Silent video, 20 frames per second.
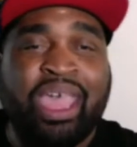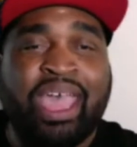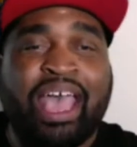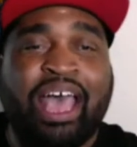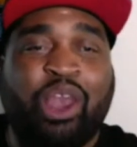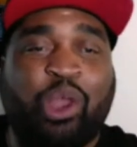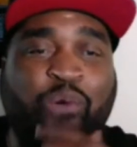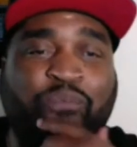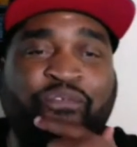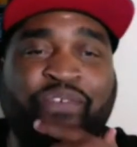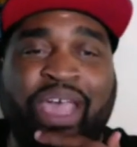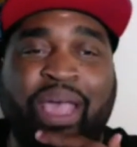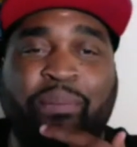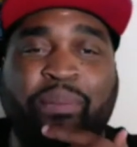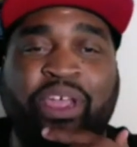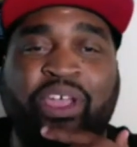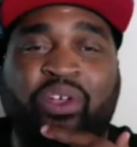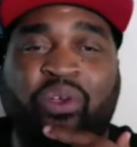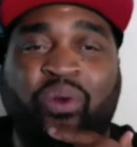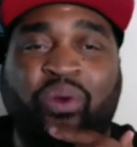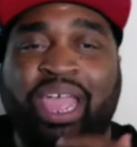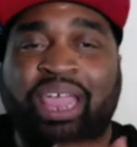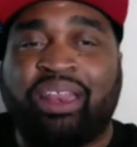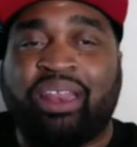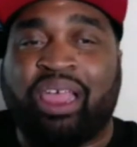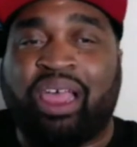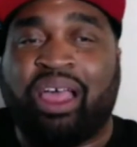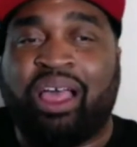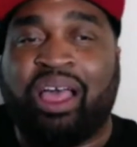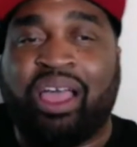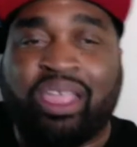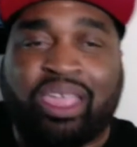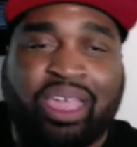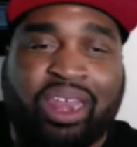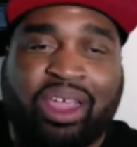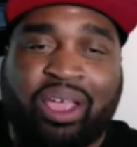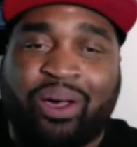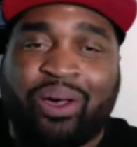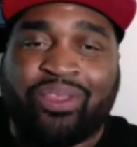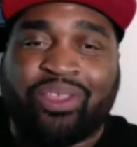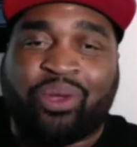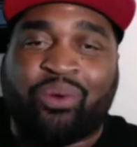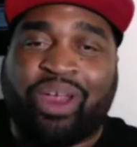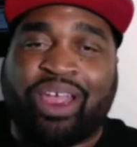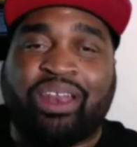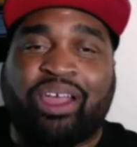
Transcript: Hello, family. Great getting all the great